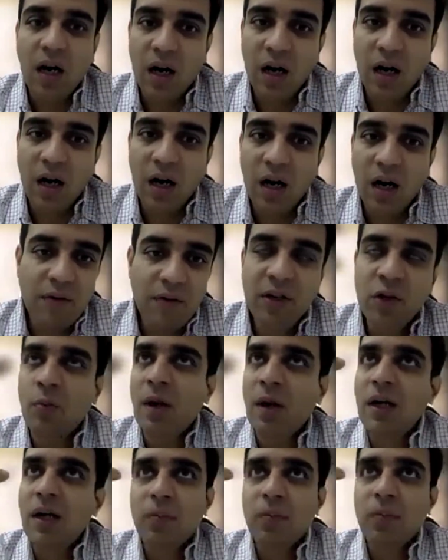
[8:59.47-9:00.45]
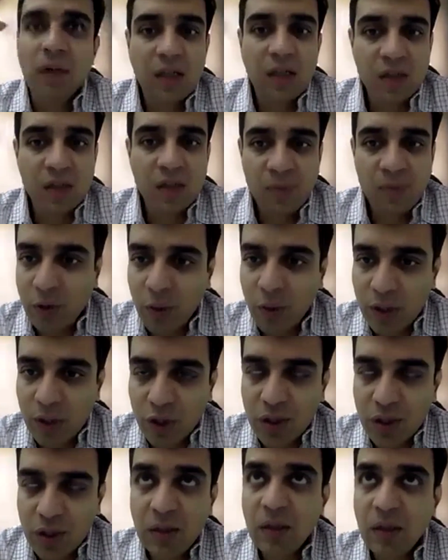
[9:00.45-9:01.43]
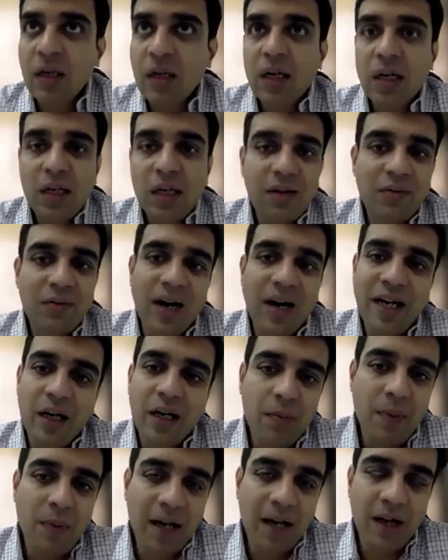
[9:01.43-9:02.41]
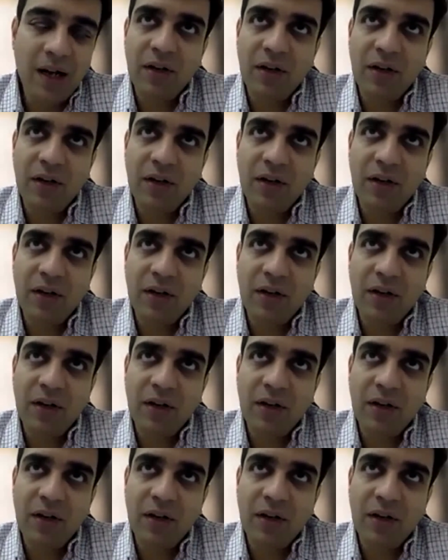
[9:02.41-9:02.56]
Revenue multiple is valuation divided by